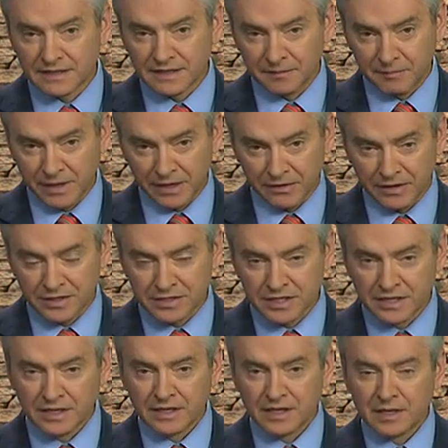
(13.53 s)
in a marriage
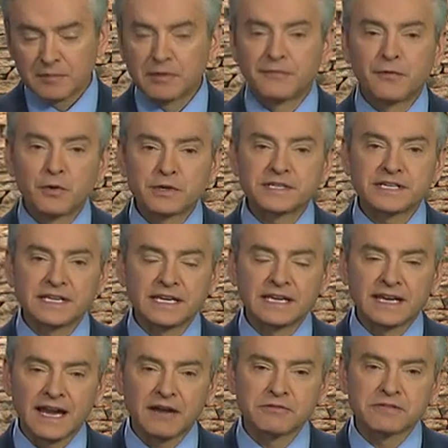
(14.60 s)
before seeking
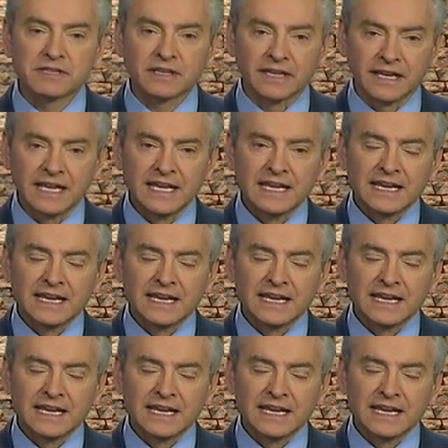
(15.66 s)
counseling.